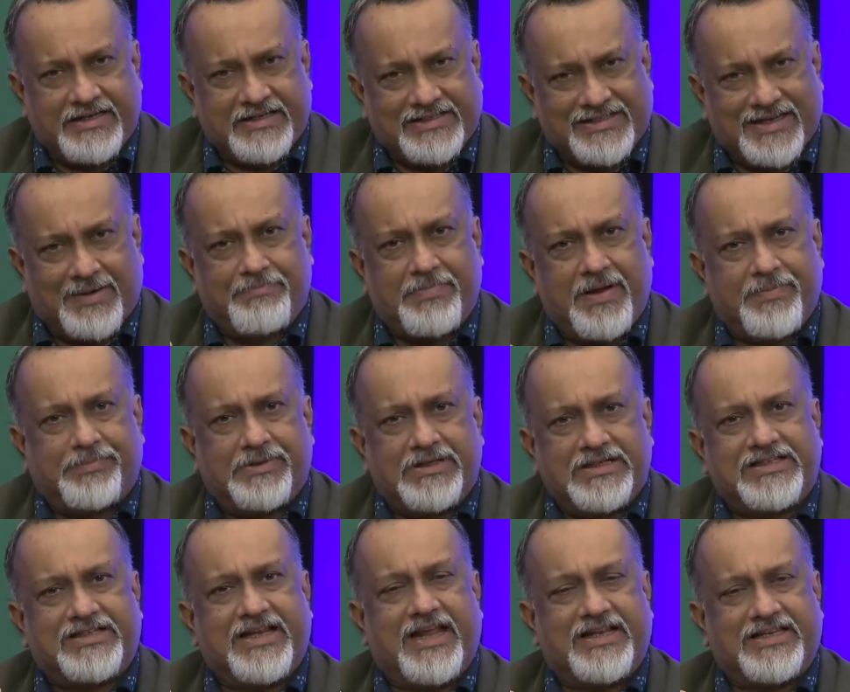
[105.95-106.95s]
Some people
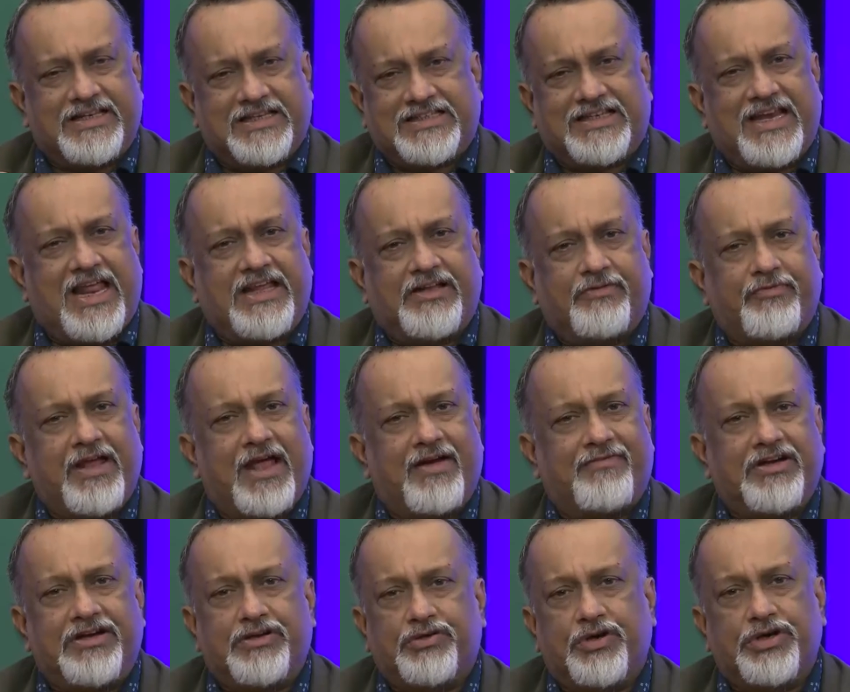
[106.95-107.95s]
say, just like we have
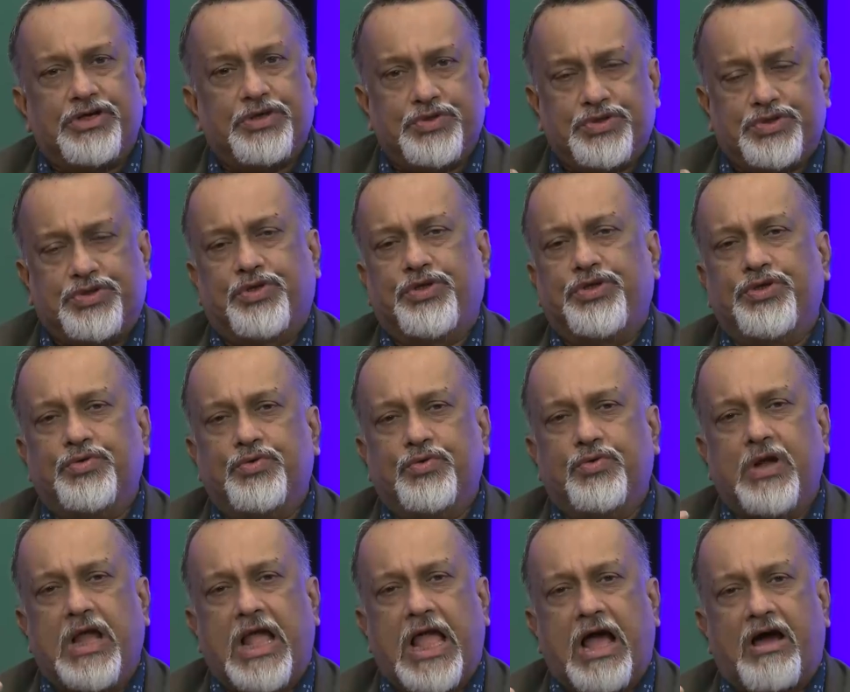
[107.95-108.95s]
introduced to you
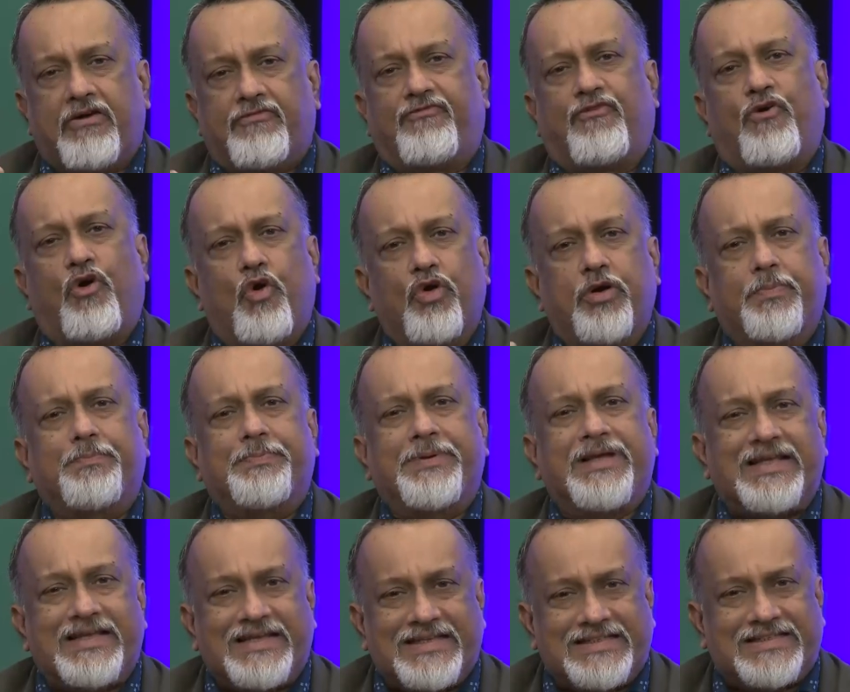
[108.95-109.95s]
4
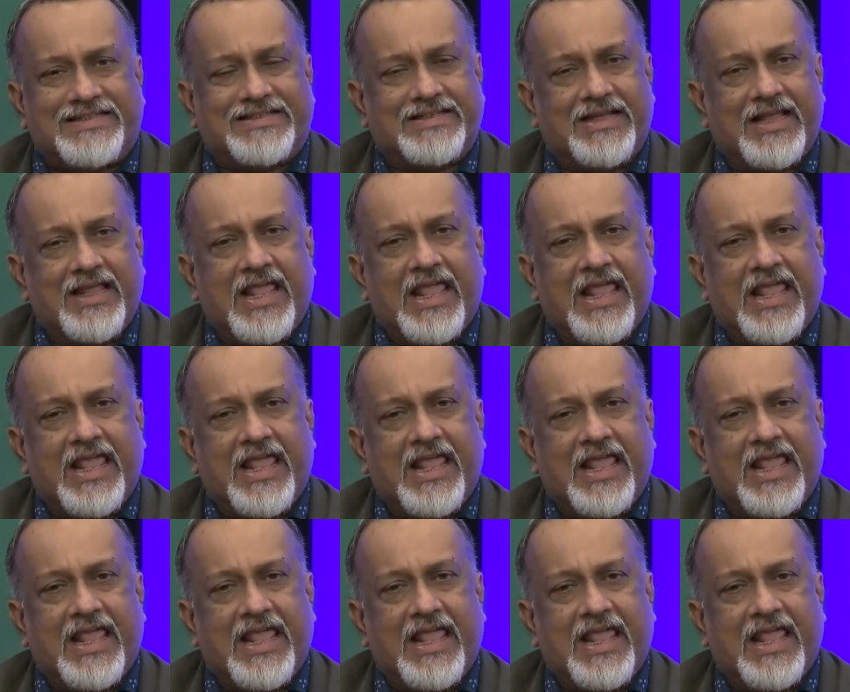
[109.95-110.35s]
P's,